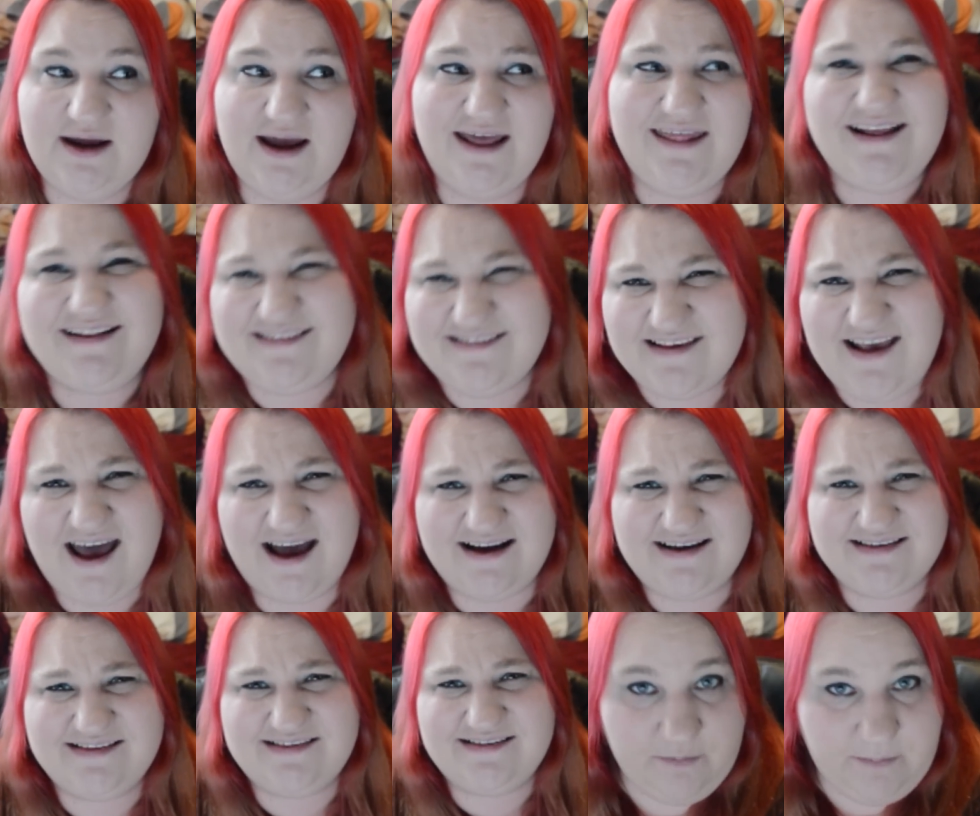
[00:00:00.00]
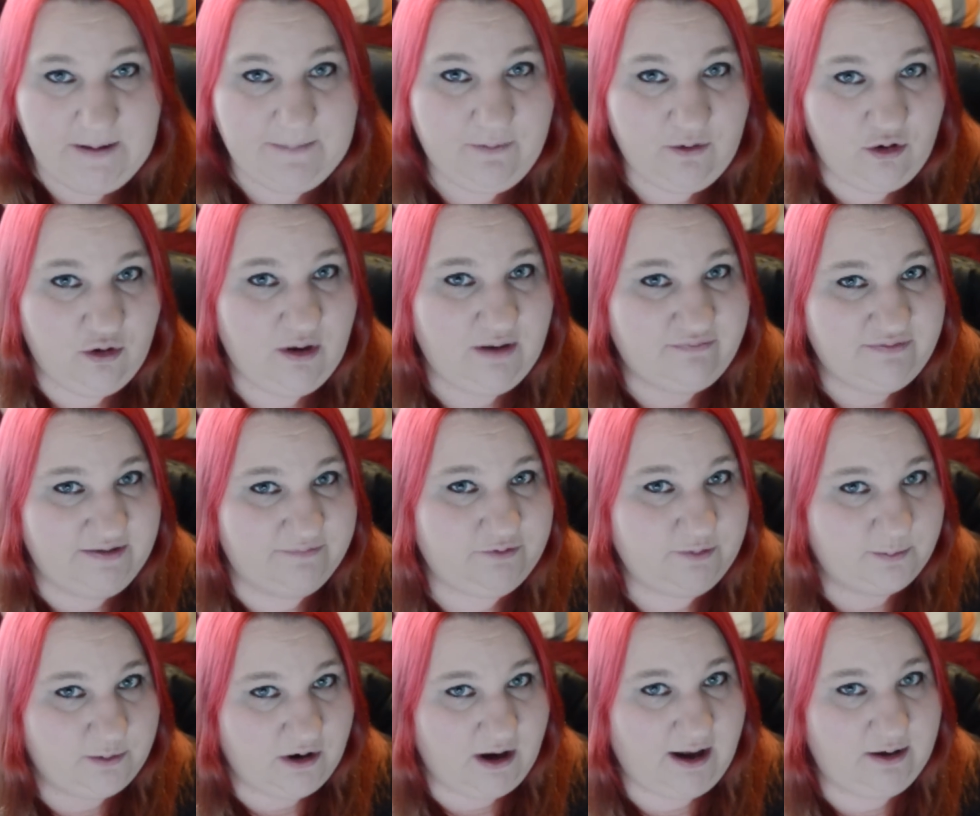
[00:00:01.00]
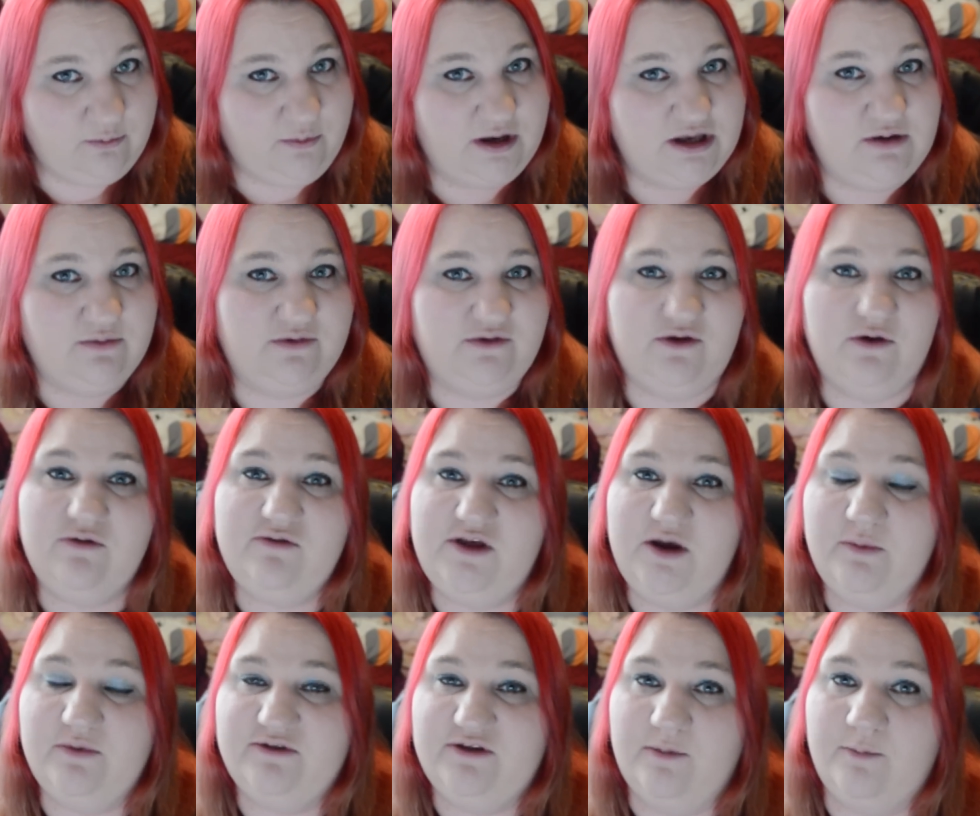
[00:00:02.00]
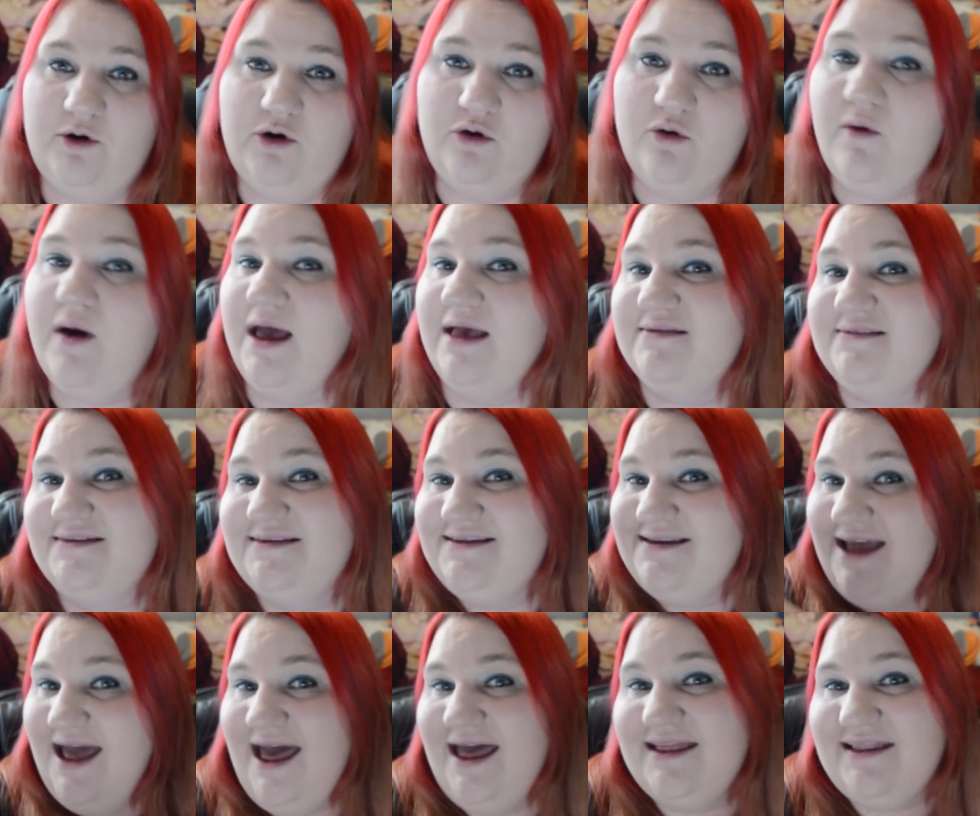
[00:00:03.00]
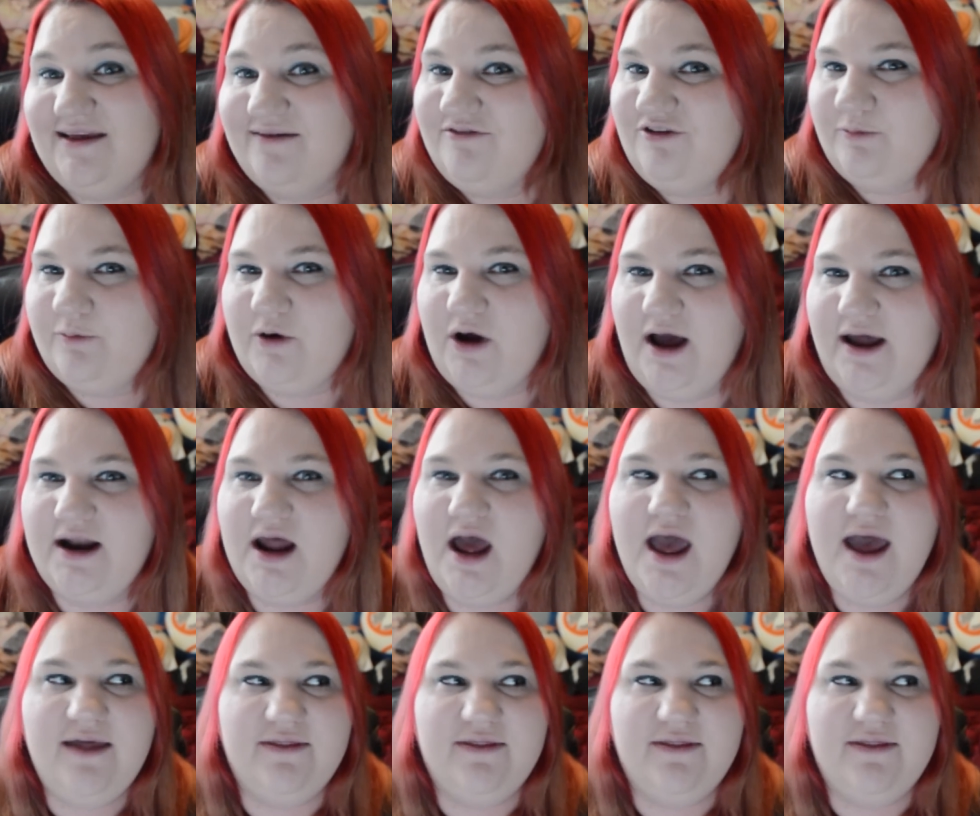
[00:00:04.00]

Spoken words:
And that sucks. For people who have lived abroad, when you associate with someone who has not lived abroad,